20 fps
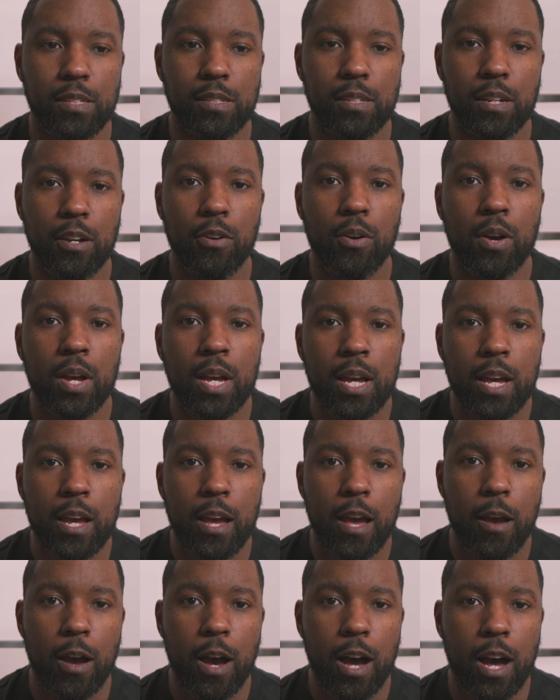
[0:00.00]
So
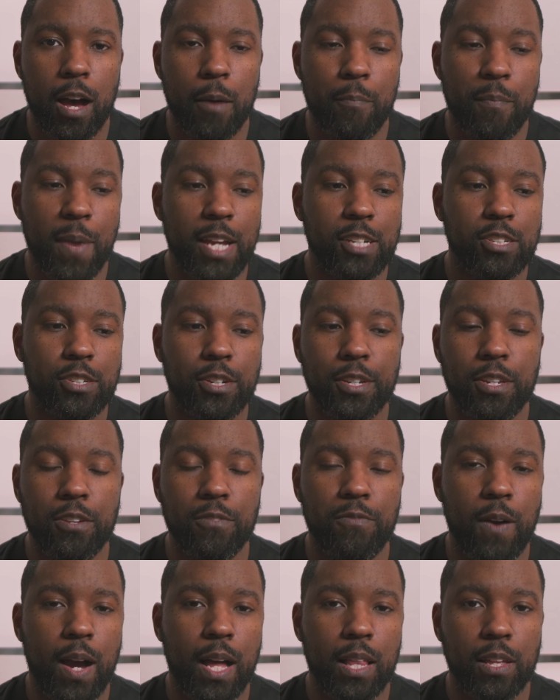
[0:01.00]
make sure
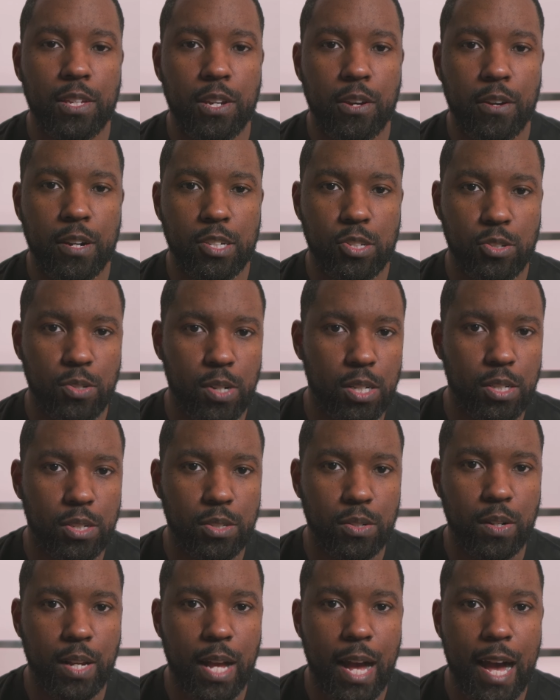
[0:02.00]
you follow your
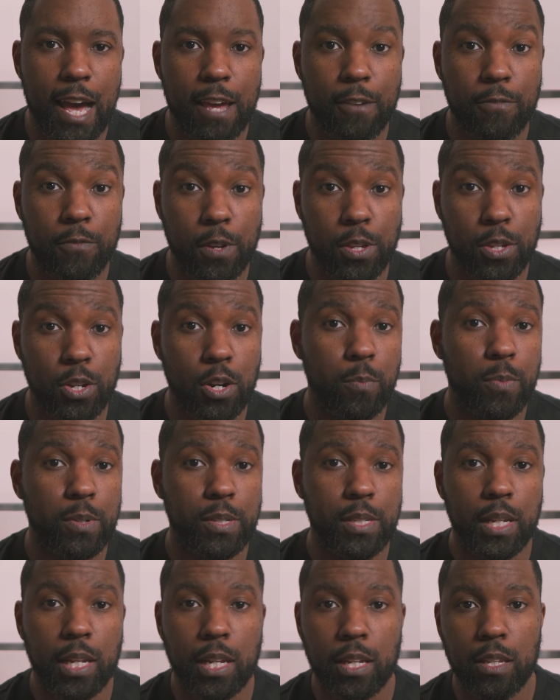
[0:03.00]
instructional guide for your
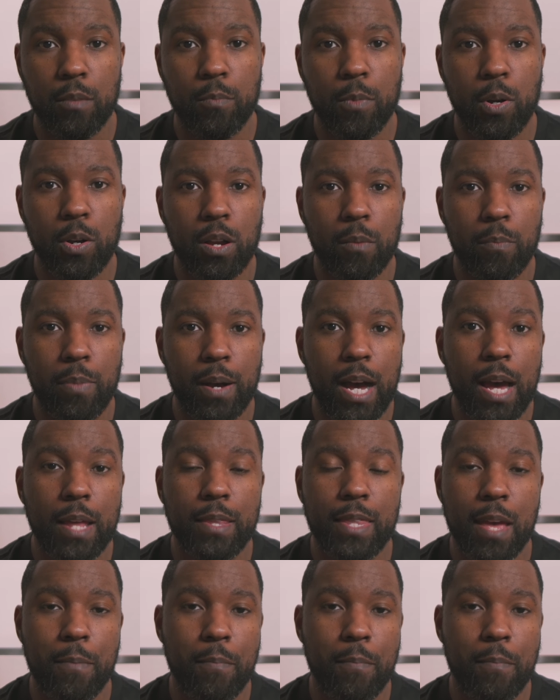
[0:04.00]
particular Moka Pot.